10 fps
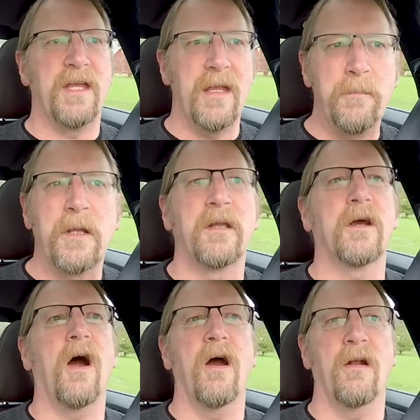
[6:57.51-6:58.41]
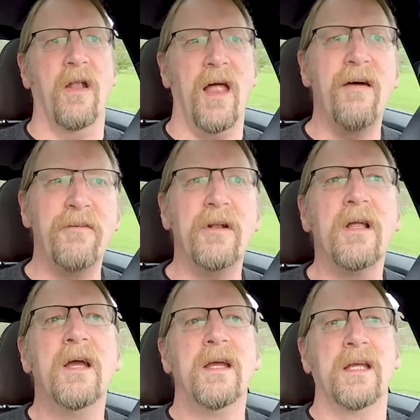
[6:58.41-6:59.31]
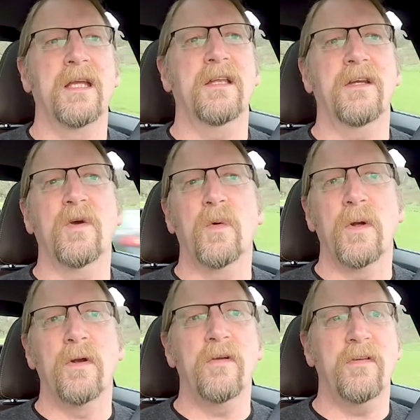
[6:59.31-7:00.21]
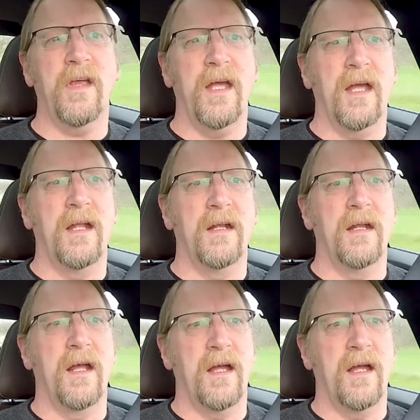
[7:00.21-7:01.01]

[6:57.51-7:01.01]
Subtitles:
keeping the car level in the corners and